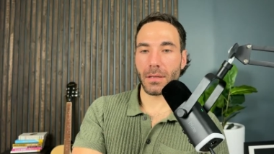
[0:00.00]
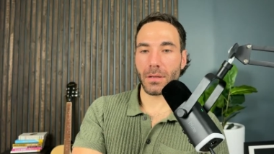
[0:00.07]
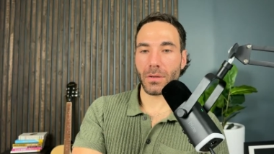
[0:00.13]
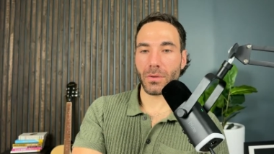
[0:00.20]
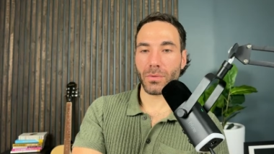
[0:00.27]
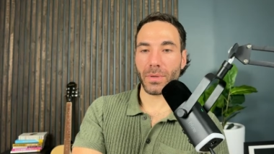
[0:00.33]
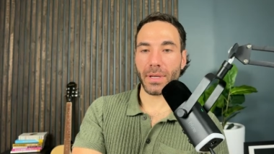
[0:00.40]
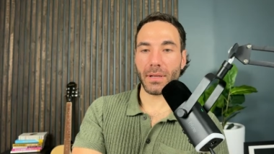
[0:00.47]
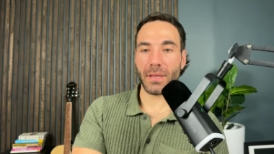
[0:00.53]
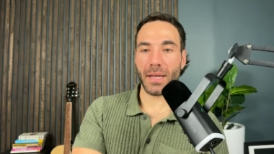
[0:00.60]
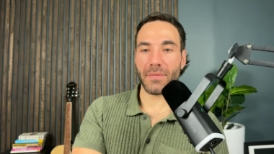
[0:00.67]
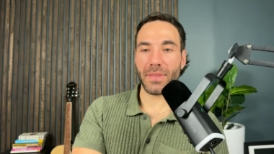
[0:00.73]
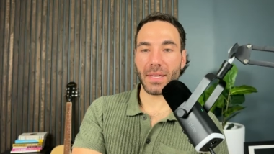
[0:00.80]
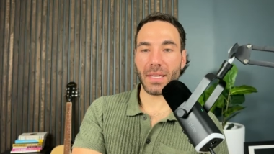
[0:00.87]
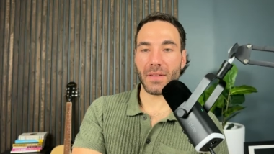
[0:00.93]
create a
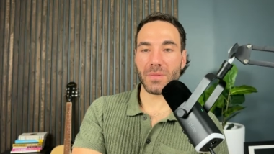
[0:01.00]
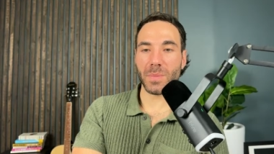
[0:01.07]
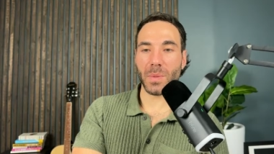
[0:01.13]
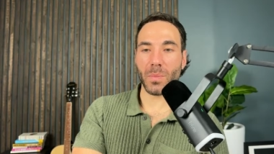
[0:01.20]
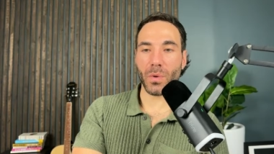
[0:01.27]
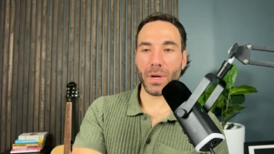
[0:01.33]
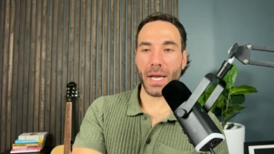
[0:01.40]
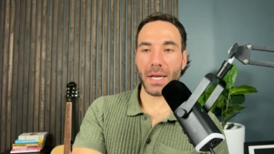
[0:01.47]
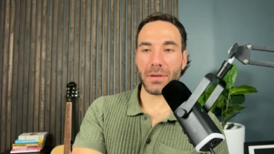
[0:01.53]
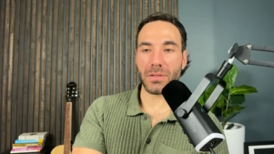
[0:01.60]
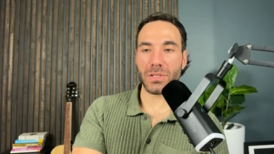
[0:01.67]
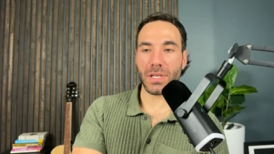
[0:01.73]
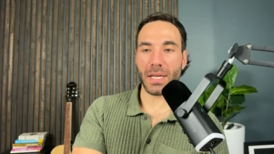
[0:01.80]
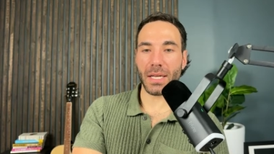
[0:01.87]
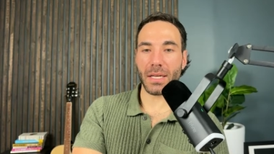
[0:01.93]
life that gives me more
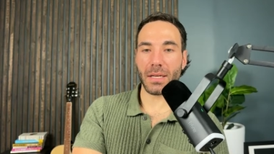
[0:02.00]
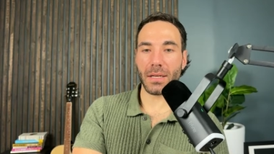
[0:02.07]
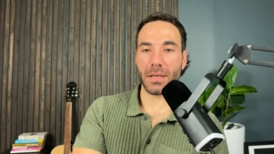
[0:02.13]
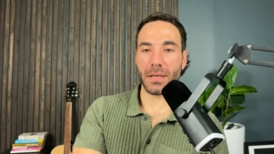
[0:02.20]
energy,